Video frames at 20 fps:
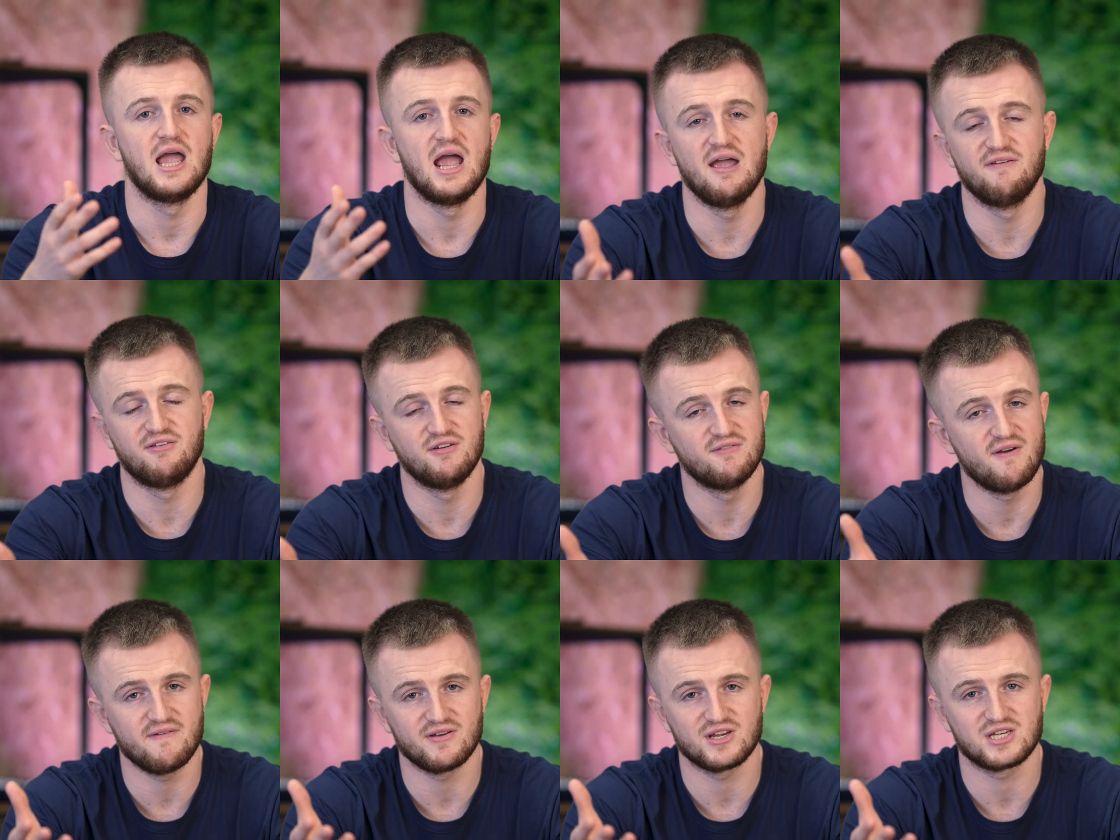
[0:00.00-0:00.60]
If
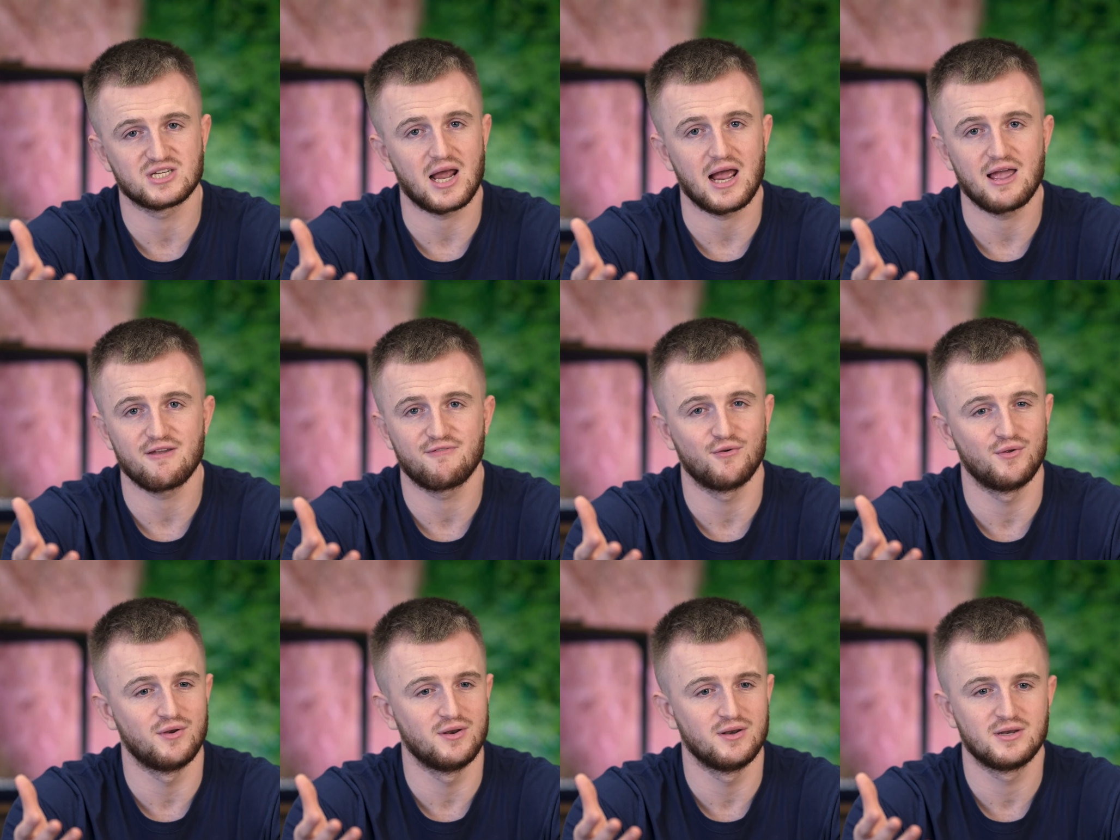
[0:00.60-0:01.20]
you've ever
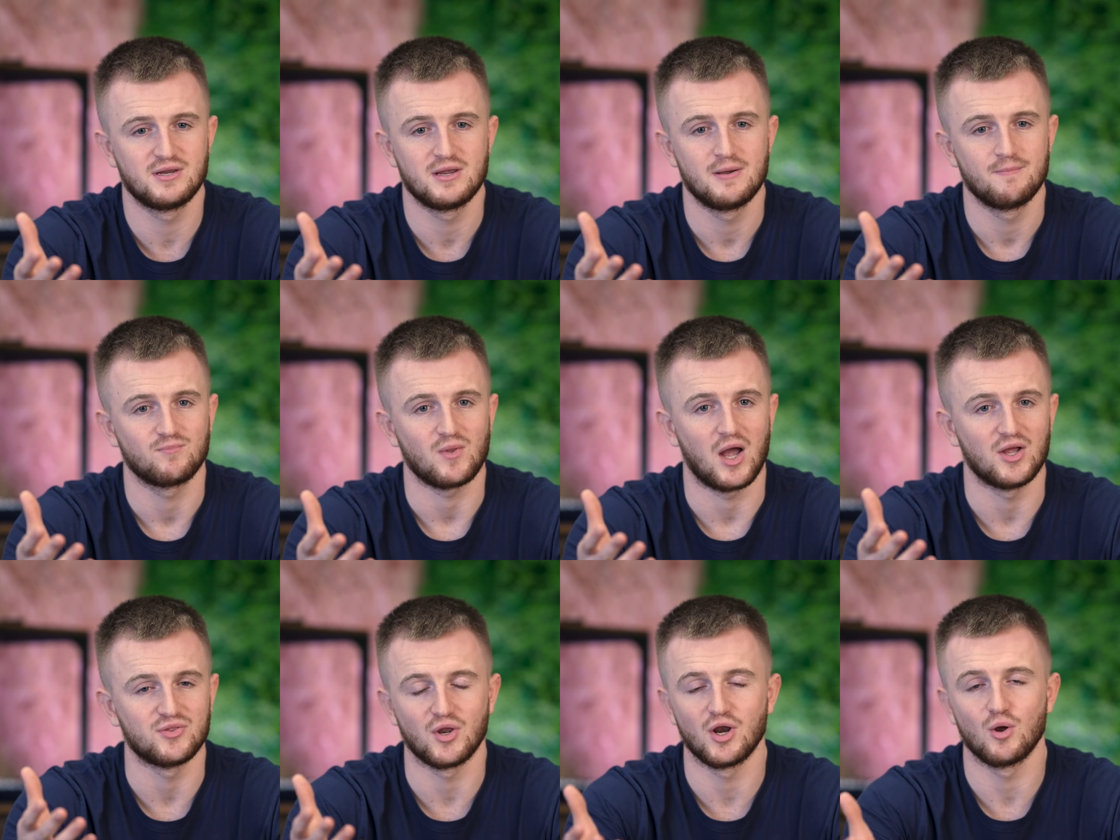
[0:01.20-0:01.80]
siphoned,
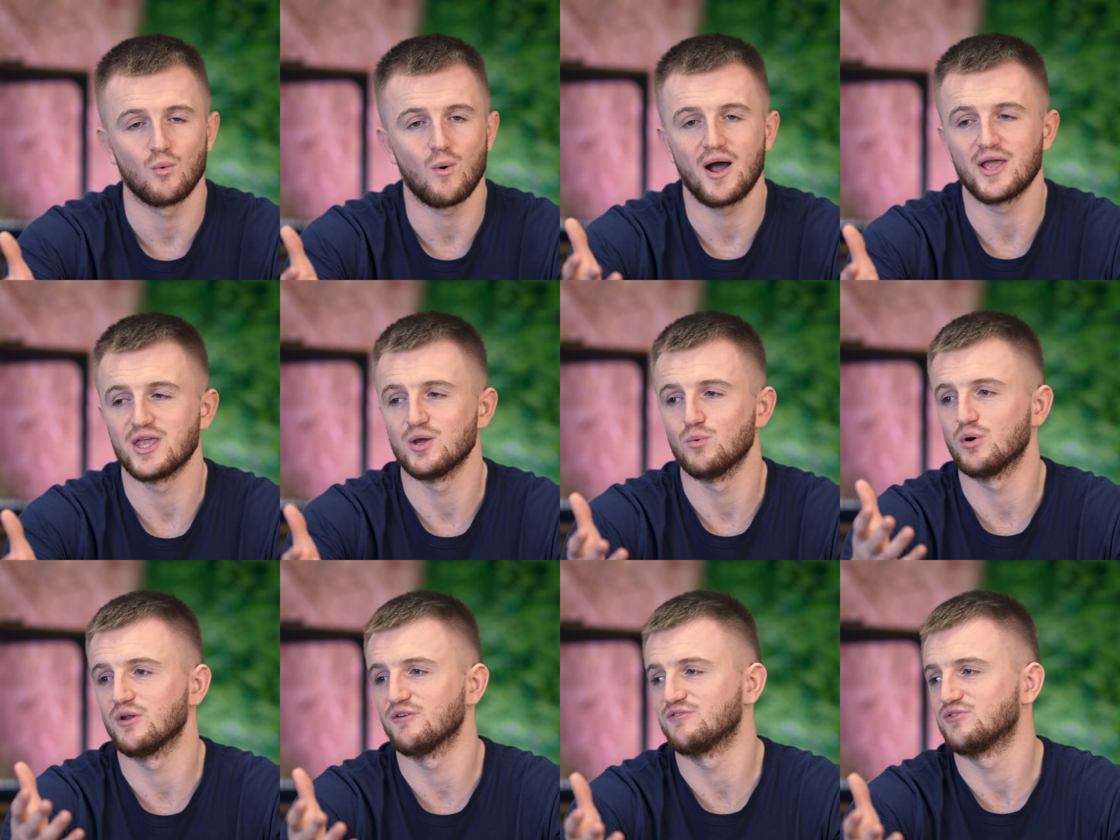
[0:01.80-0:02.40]
I don't know why
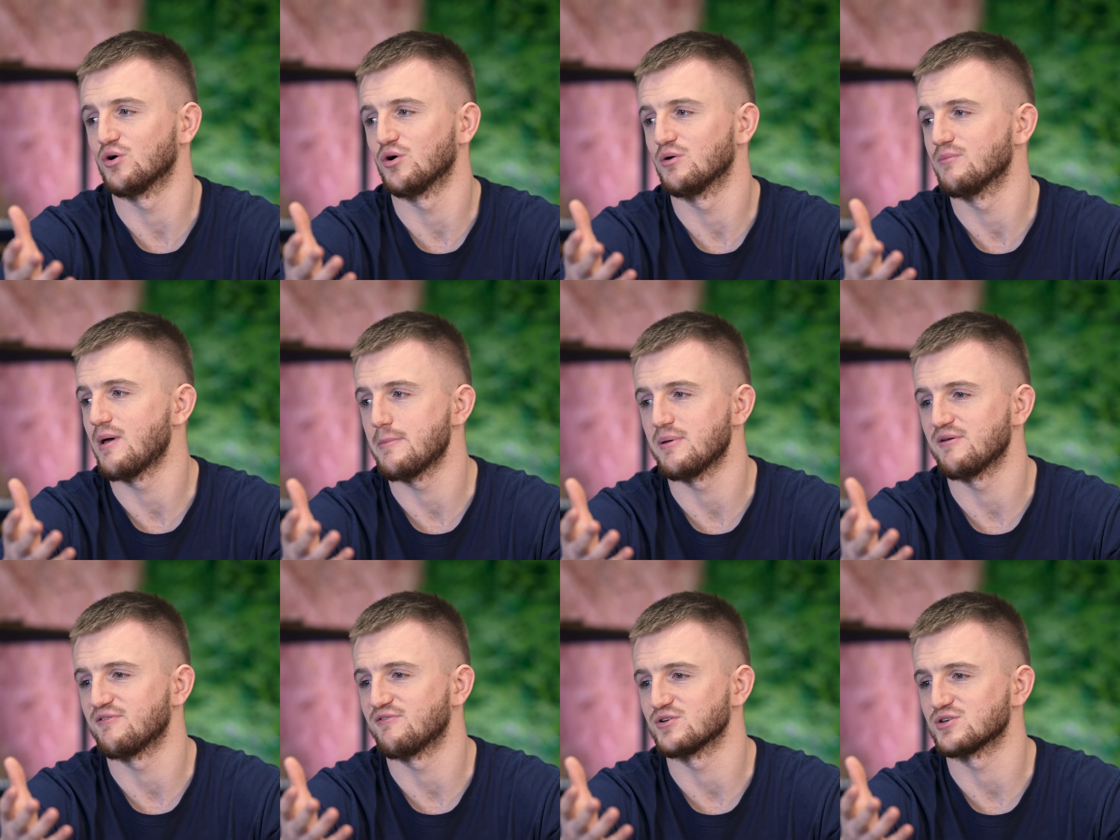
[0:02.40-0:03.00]
you would have done,
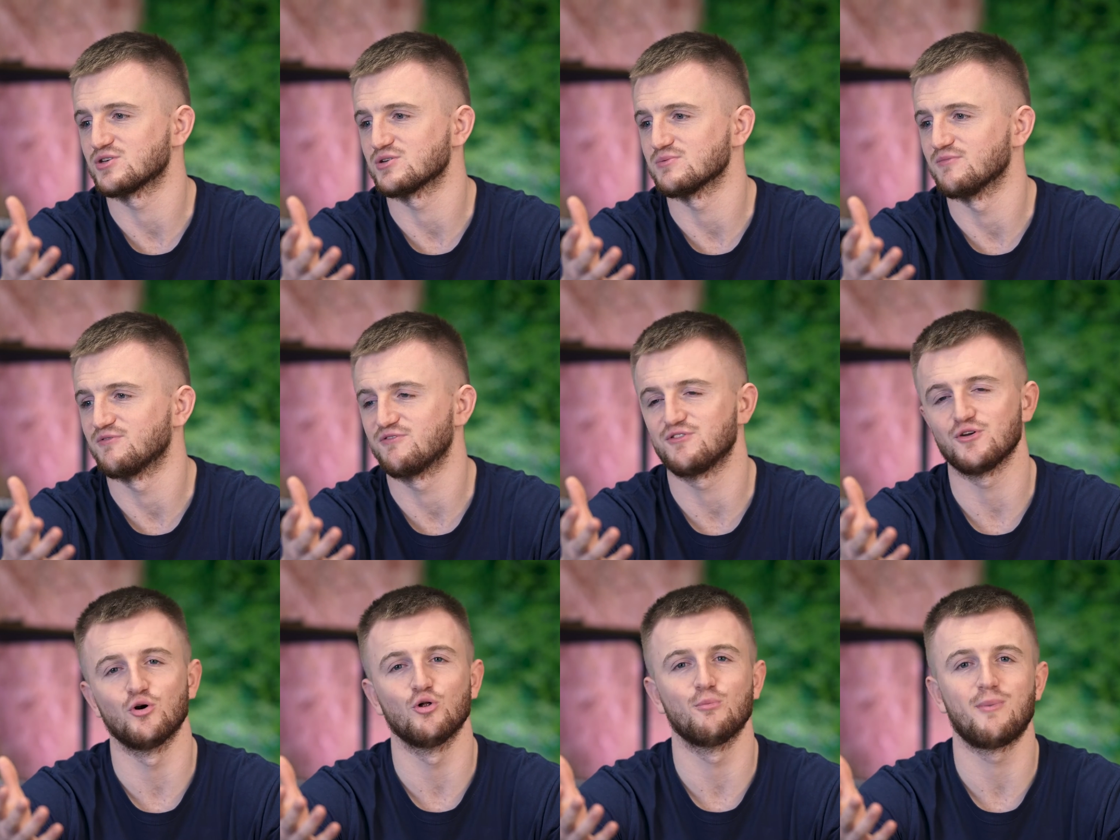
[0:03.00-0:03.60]
maybe for some
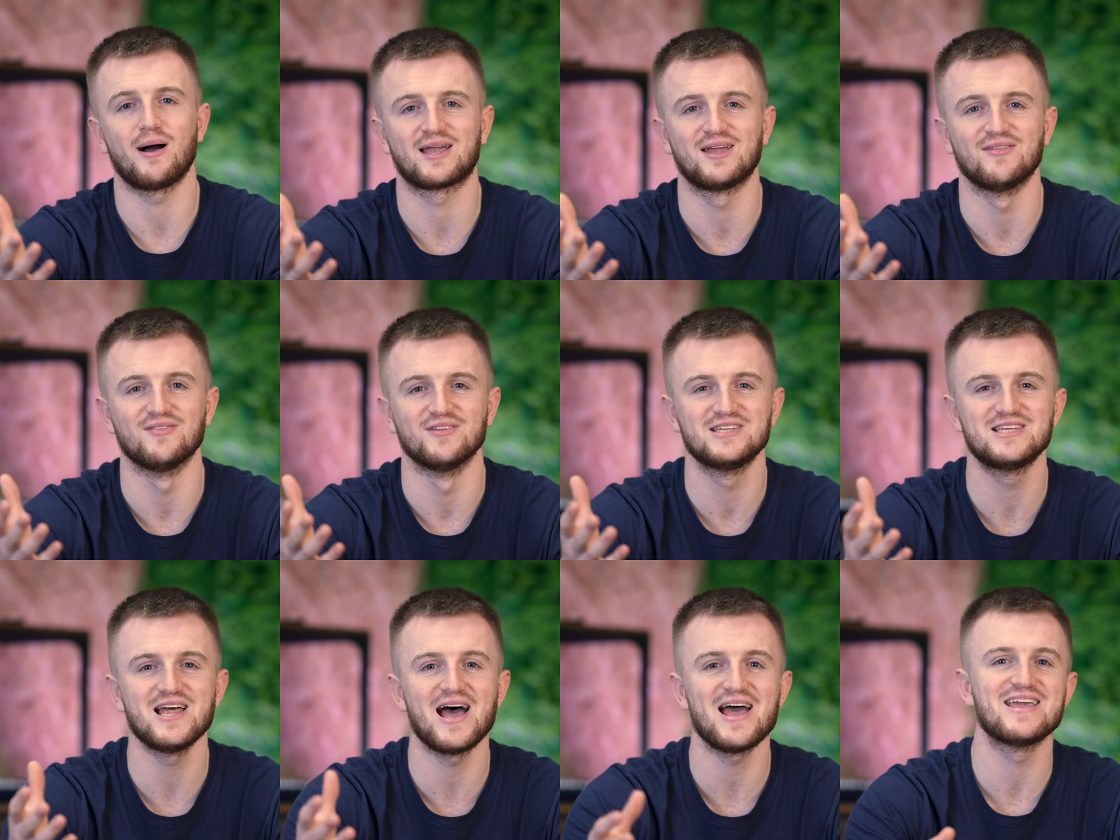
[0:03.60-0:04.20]
fuel back in
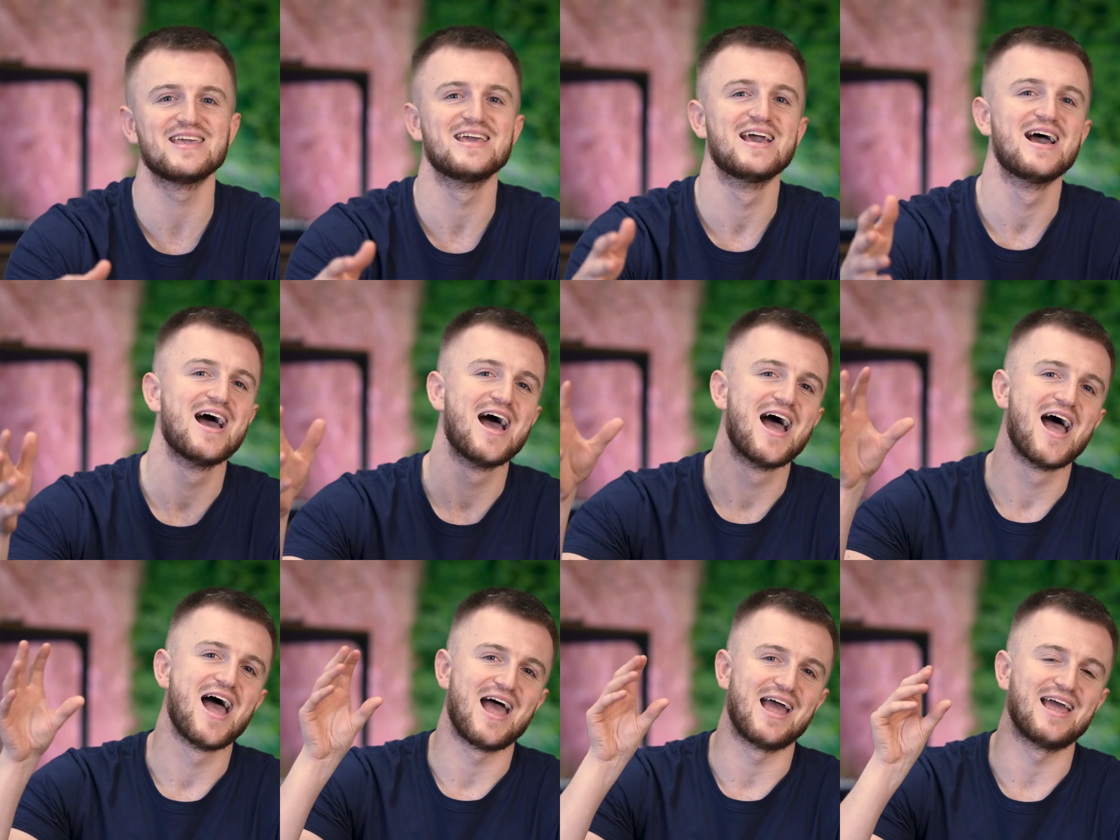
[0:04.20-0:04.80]
the day,
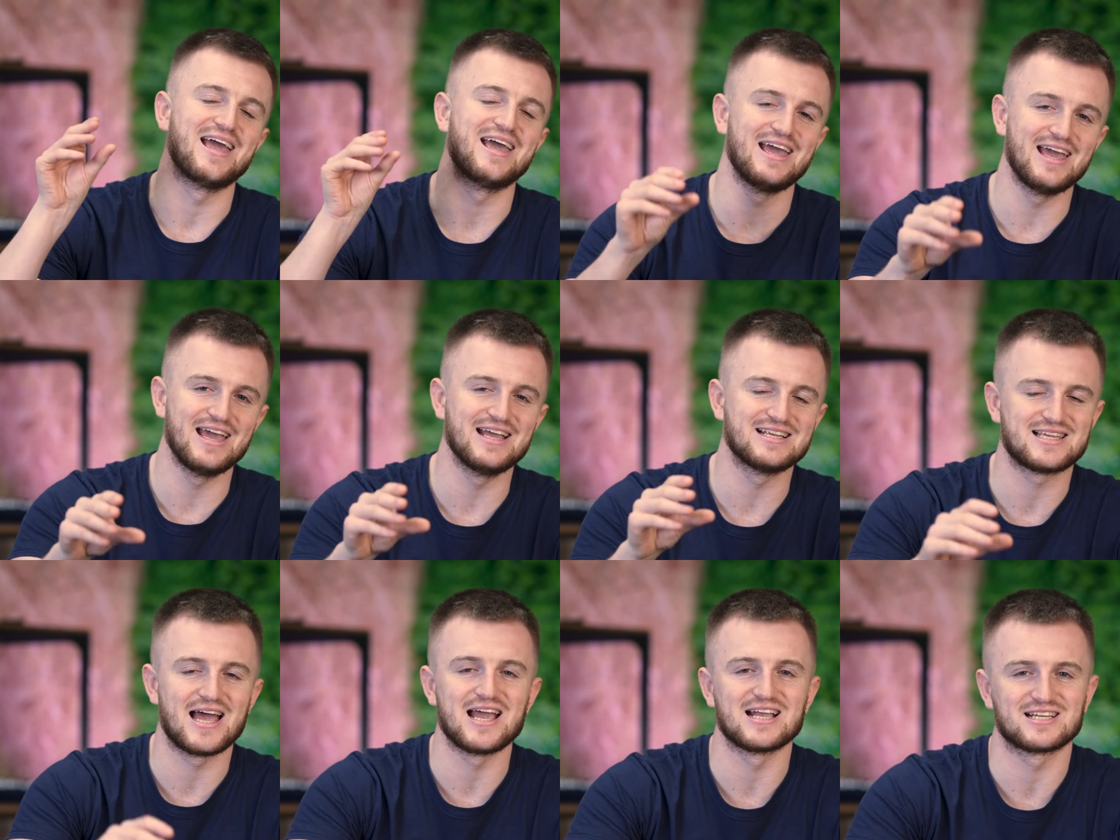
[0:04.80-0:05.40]

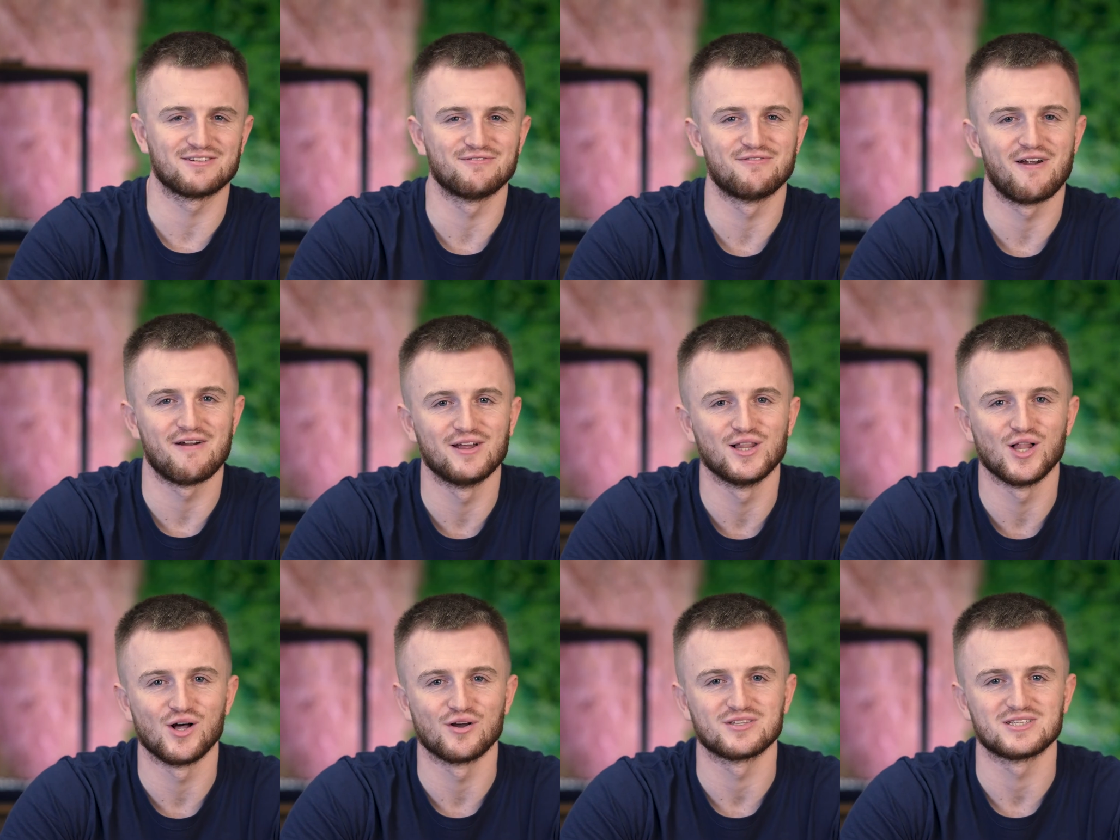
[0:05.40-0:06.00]
it takes a
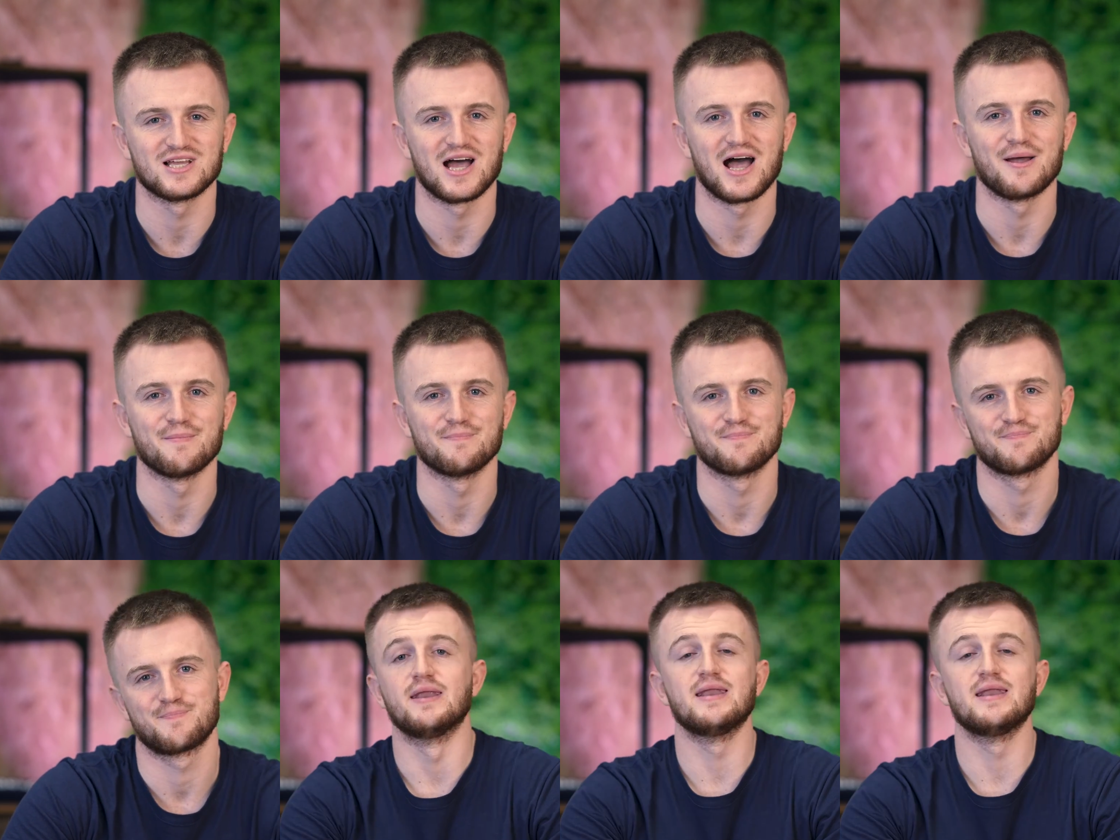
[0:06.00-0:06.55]
very long time.